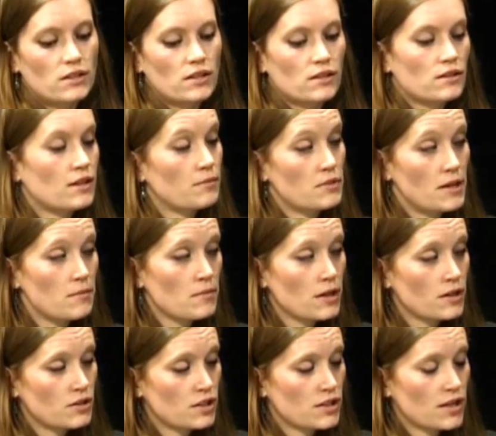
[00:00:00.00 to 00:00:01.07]
in
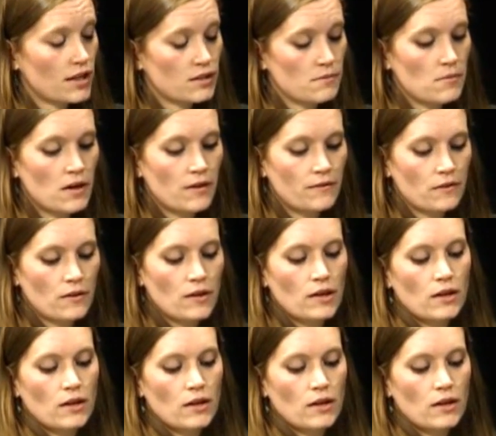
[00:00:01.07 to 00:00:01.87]
September, just last month,